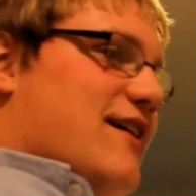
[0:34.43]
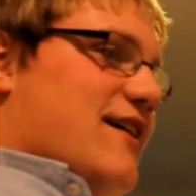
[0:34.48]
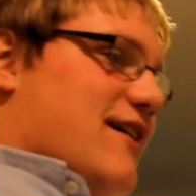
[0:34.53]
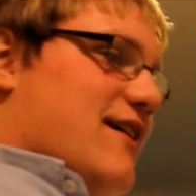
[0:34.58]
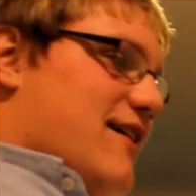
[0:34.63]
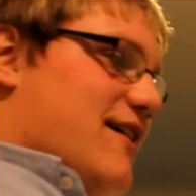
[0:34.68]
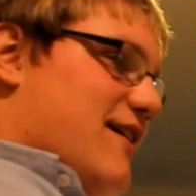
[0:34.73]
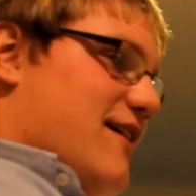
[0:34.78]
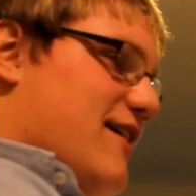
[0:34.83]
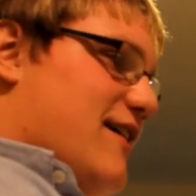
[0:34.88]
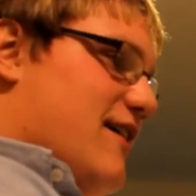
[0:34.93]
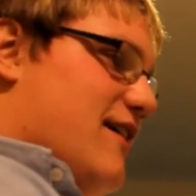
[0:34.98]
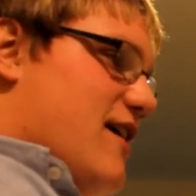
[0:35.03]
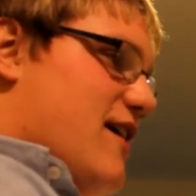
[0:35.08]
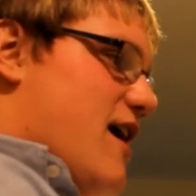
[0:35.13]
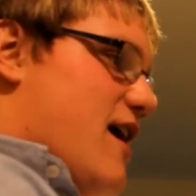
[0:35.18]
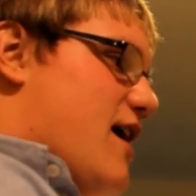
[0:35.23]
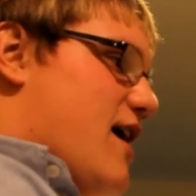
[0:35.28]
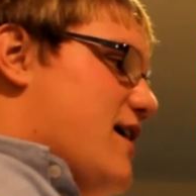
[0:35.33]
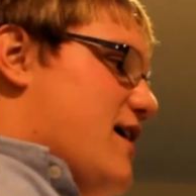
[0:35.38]
This?
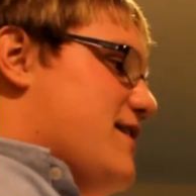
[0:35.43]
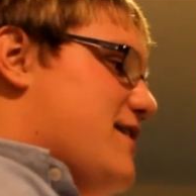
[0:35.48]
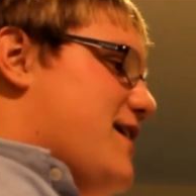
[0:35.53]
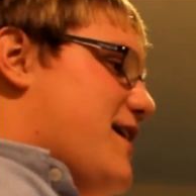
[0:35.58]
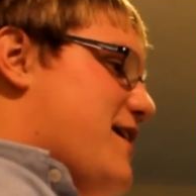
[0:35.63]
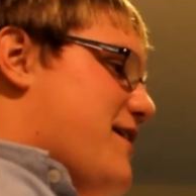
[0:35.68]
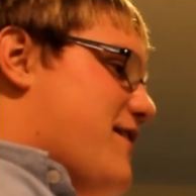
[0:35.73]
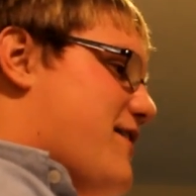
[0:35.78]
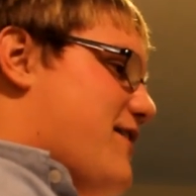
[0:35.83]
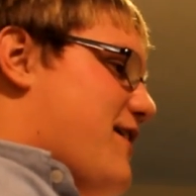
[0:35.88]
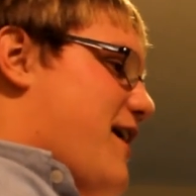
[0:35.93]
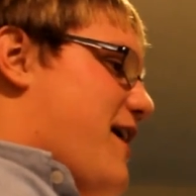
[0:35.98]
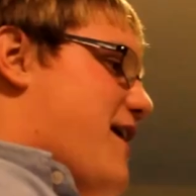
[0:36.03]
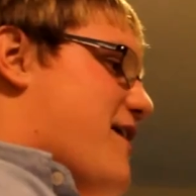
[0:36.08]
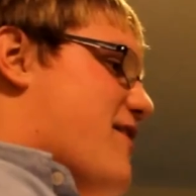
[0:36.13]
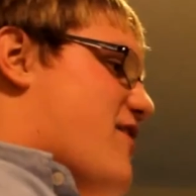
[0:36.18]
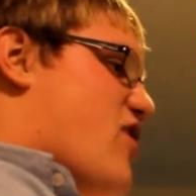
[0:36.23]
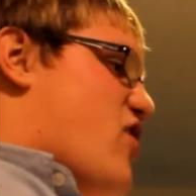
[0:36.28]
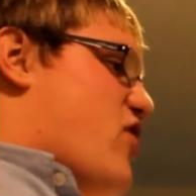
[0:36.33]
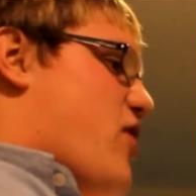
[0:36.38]
this
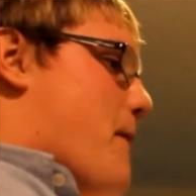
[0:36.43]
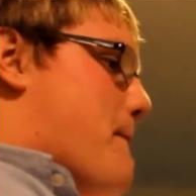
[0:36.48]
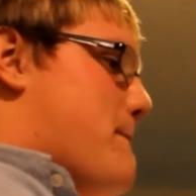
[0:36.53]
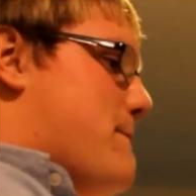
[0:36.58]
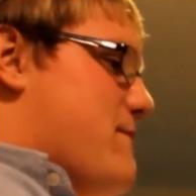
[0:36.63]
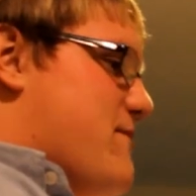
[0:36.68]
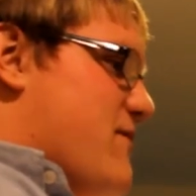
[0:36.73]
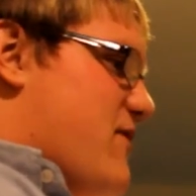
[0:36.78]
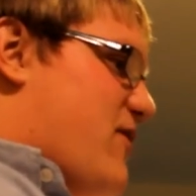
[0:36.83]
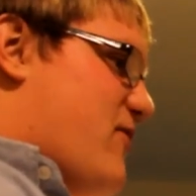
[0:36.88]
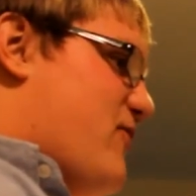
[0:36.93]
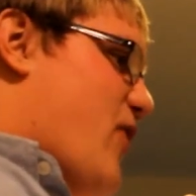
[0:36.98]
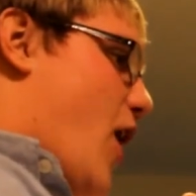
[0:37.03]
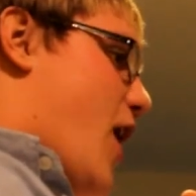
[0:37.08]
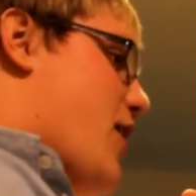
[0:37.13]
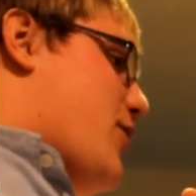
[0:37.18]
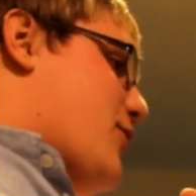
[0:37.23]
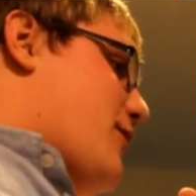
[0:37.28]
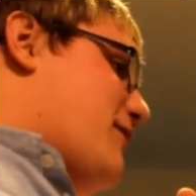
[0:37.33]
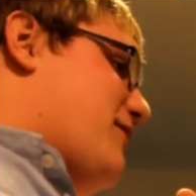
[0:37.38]
is the
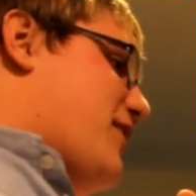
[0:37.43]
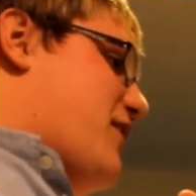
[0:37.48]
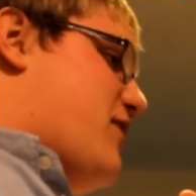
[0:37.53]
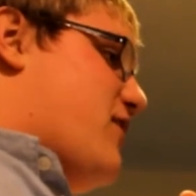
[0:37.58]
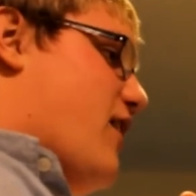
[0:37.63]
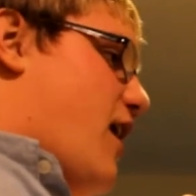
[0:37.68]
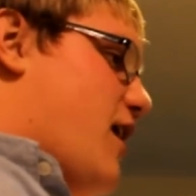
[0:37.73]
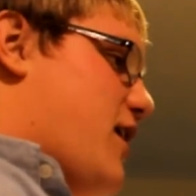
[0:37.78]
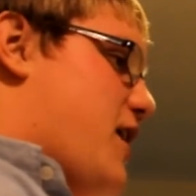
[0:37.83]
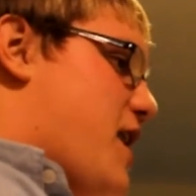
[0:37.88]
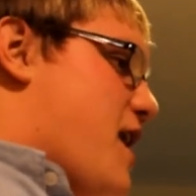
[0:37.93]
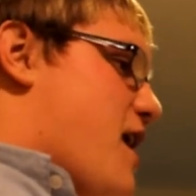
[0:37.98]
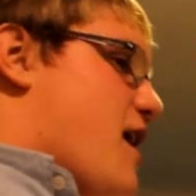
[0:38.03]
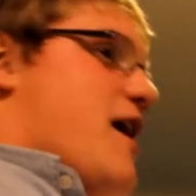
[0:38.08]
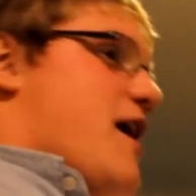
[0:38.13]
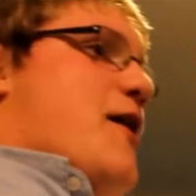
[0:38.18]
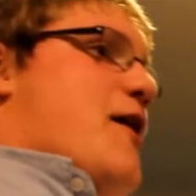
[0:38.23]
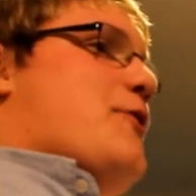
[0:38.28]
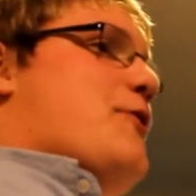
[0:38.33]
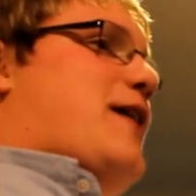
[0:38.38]
father of a son
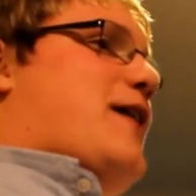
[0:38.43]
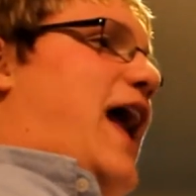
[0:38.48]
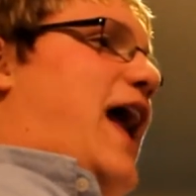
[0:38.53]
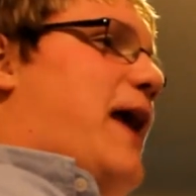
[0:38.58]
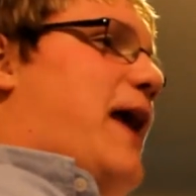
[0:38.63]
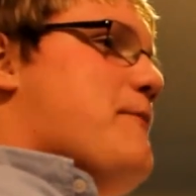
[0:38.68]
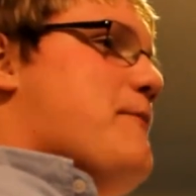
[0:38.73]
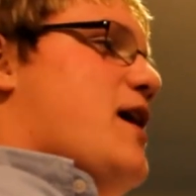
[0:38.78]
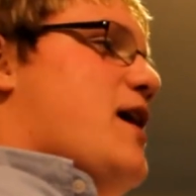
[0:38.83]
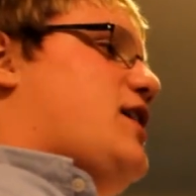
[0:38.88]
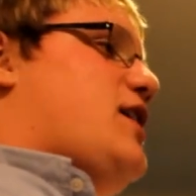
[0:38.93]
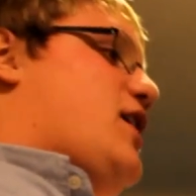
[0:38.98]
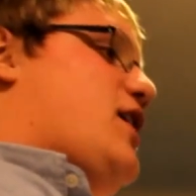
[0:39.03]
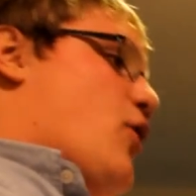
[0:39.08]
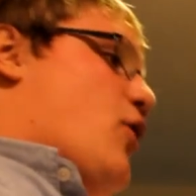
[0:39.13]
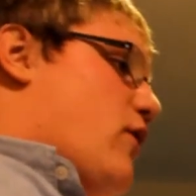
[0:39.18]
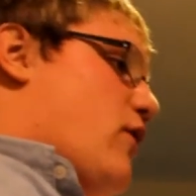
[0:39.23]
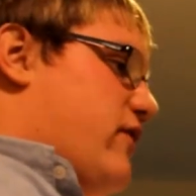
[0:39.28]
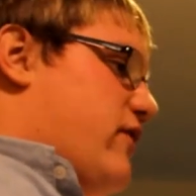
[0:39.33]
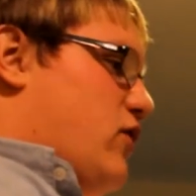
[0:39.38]
who came to
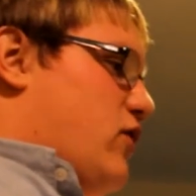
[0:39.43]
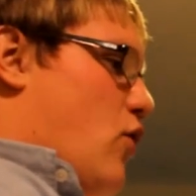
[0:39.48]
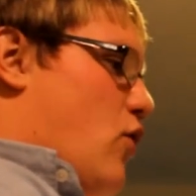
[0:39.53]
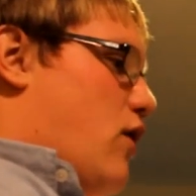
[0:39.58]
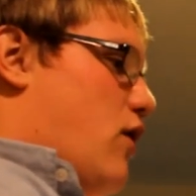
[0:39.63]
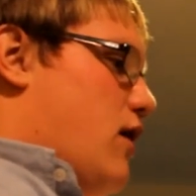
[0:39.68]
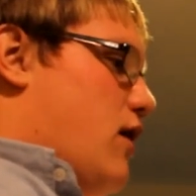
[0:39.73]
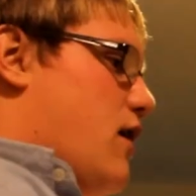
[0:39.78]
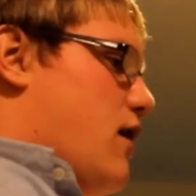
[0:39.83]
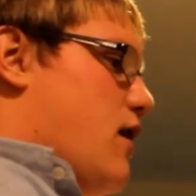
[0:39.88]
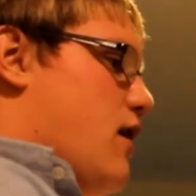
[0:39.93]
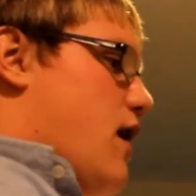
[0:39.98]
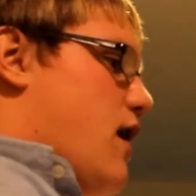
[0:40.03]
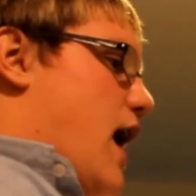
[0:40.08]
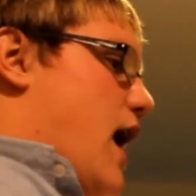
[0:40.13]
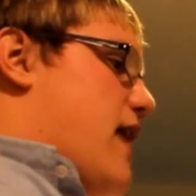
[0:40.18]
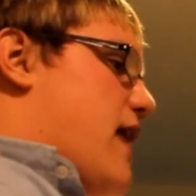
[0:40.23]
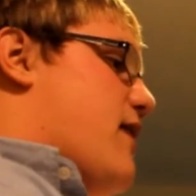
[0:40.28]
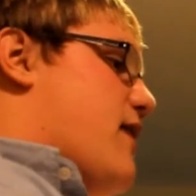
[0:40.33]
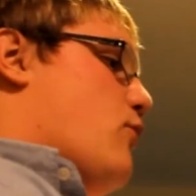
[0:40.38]
your store
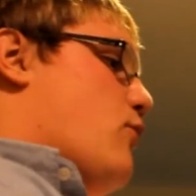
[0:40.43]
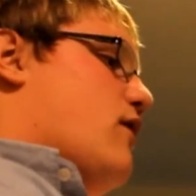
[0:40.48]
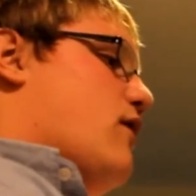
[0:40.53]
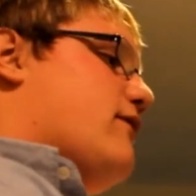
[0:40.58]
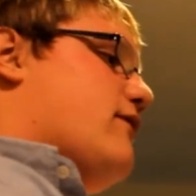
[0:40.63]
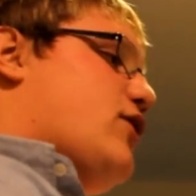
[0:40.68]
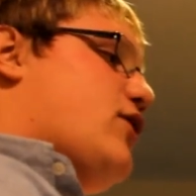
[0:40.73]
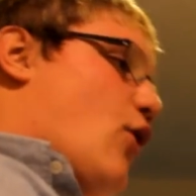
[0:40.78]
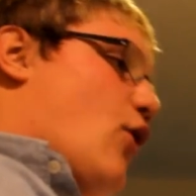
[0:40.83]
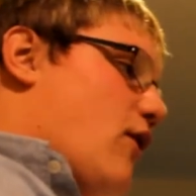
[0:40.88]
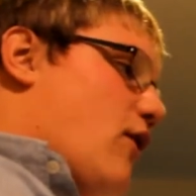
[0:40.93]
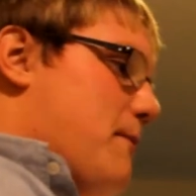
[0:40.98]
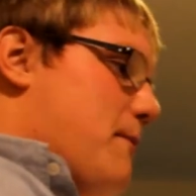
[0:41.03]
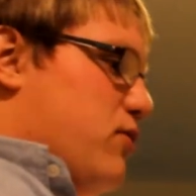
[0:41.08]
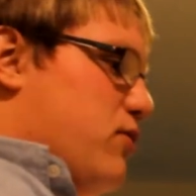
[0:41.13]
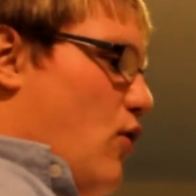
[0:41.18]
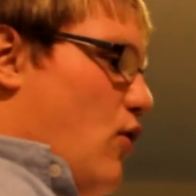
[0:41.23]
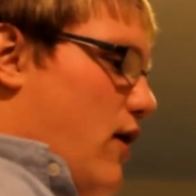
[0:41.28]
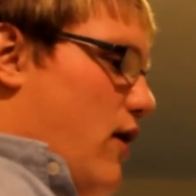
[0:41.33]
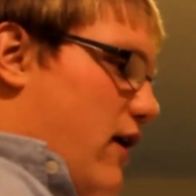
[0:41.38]
and then one of your
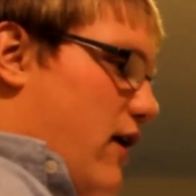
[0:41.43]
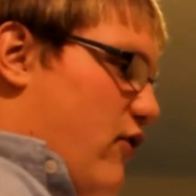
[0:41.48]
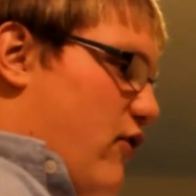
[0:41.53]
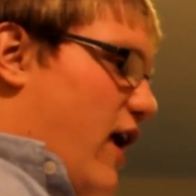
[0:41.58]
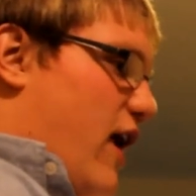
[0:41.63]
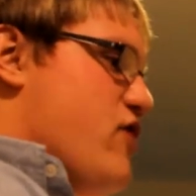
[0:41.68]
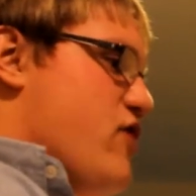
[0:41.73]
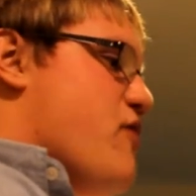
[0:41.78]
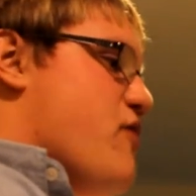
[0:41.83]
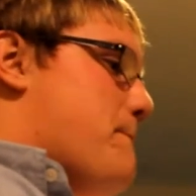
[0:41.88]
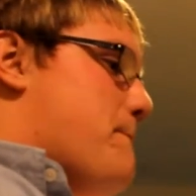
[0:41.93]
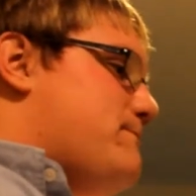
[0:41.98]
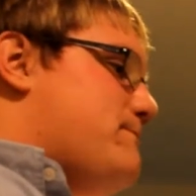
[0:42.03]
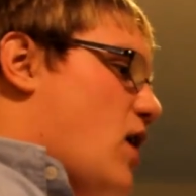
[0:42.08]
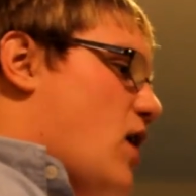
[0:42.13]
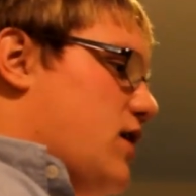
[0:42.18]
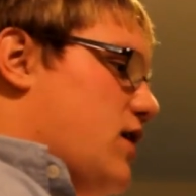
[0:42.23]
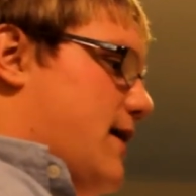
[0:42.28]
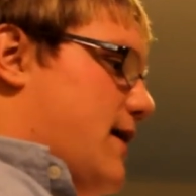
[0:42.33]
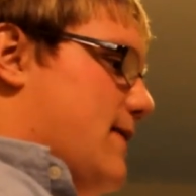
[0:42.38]
employees in the
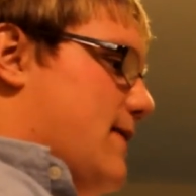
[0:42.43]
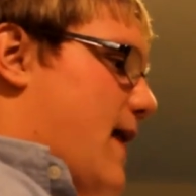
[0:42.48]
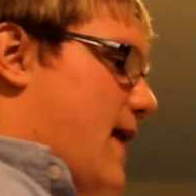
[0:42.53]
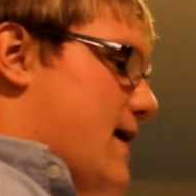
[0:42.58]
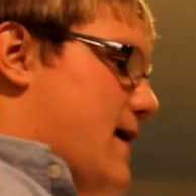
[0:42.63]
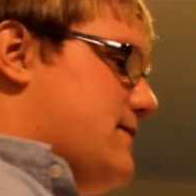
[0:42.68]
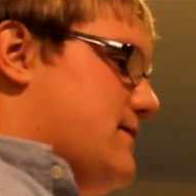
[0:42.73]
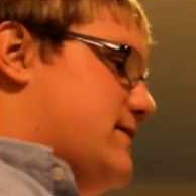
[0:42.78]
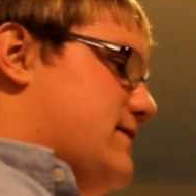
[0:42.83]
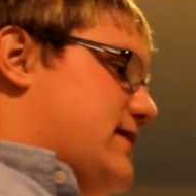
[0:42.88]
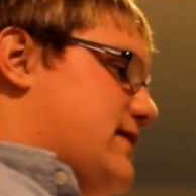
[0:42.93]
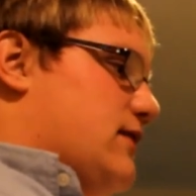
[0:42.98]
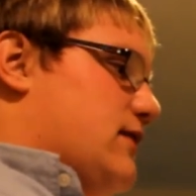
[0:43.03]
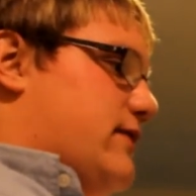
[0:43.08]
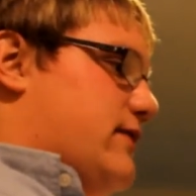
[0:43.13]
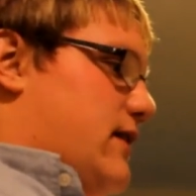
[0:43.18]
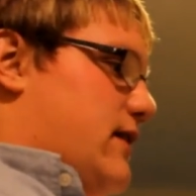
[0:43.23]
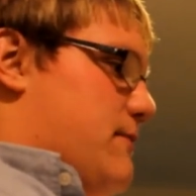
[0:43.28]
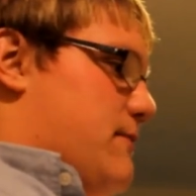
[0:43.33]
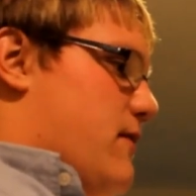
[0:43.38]
parking lot
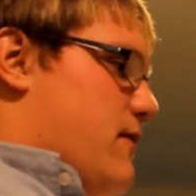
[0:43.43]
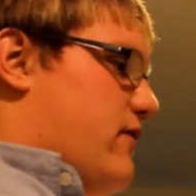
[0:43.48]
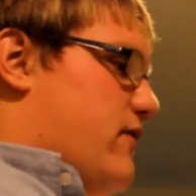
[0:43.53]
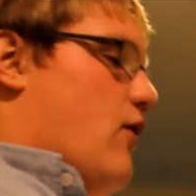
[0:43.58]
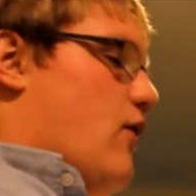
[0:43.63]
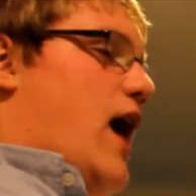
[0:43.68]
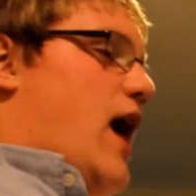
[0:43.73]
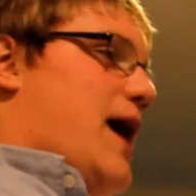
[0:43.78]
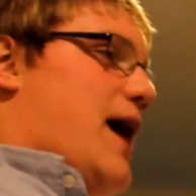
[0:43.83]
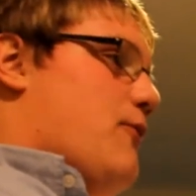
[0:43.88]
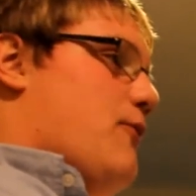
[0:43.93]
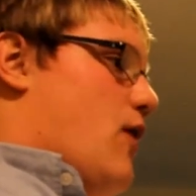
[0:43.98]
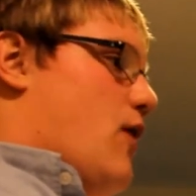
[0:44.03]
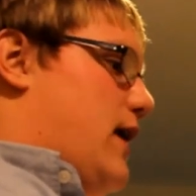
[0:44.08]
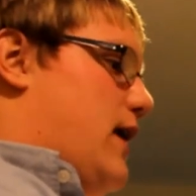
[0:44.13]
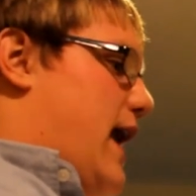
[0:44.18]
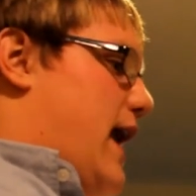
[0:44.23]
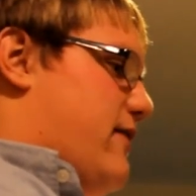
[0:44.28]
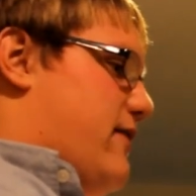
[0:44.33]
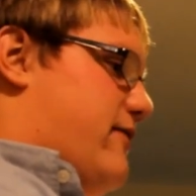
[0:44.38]
insulted him. So I
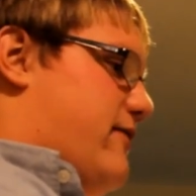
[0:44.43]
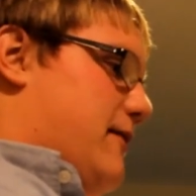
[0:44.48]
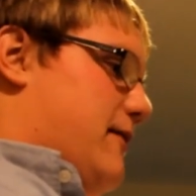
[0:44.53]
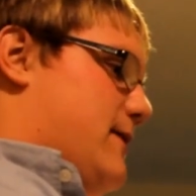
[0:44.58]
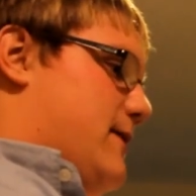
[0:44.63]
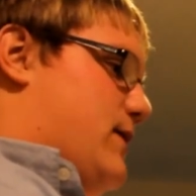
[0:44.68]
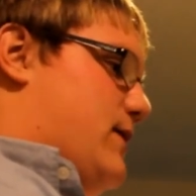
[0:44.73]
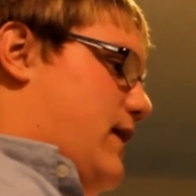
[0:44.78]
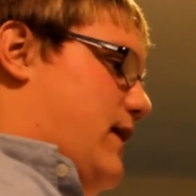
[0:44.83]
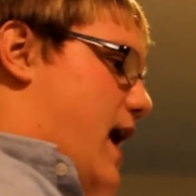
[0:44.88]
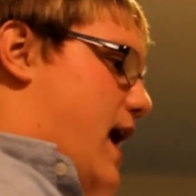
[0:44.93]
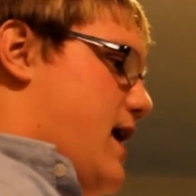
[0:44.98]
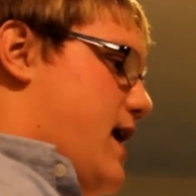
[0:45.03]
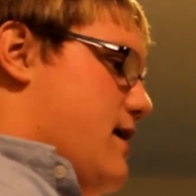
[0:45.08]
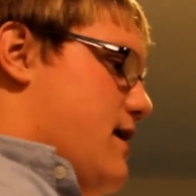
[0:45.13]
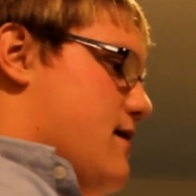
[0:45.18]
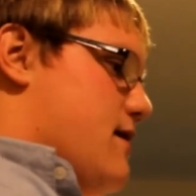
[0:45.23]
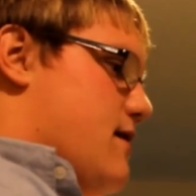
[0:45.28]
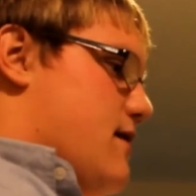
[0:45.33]
want answers, okay?